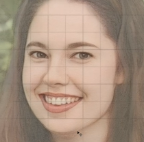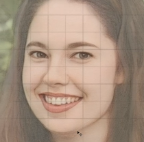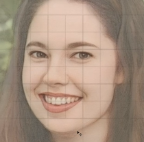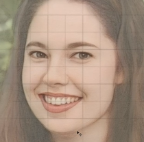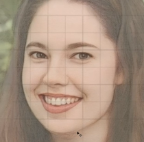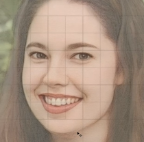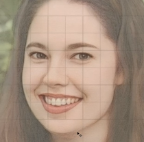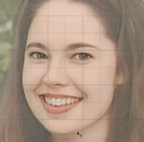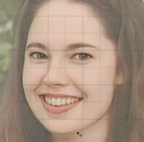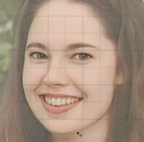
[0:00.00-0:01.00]

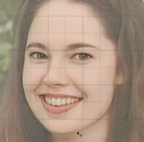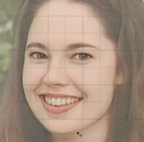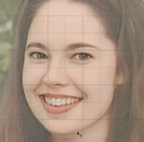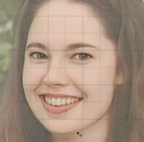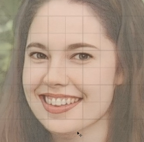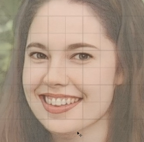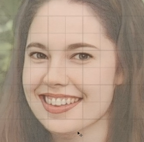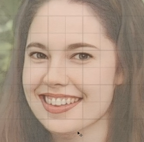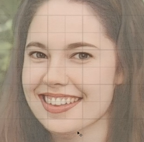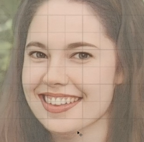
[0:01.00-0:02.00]

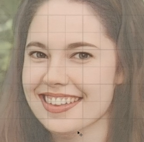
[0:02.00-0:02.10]
Nobody speaks.